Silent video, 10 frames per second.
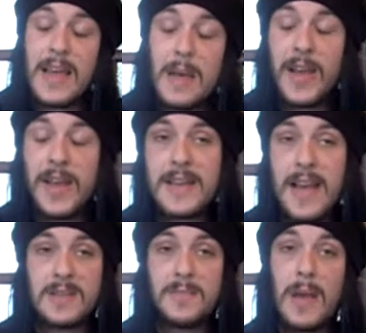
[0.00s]
same way you
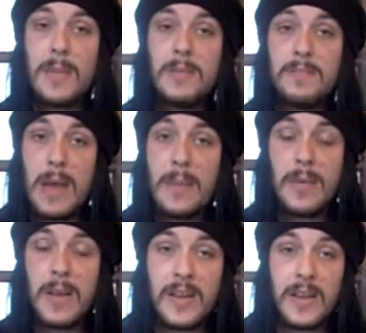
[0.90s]
test baby
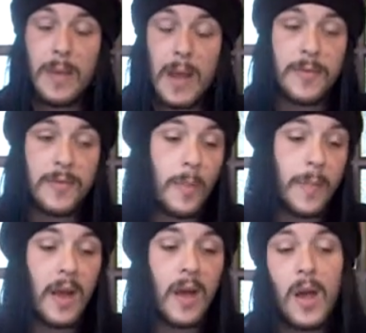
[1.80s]
milk, you know, baby
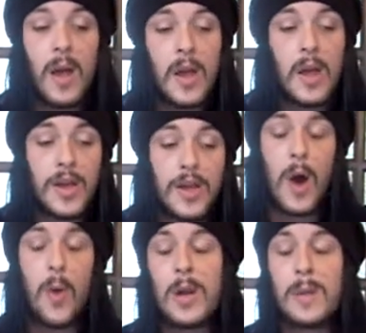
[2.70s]
formula. You
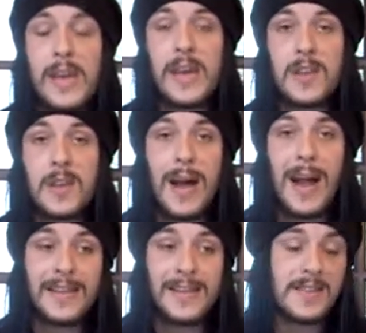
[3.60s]
don't want to be giving them
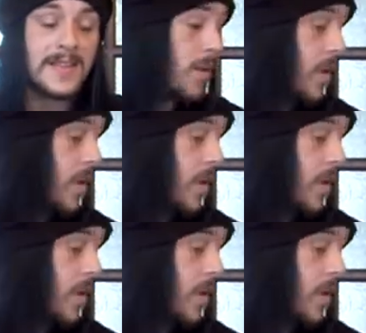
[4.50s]
anything that's too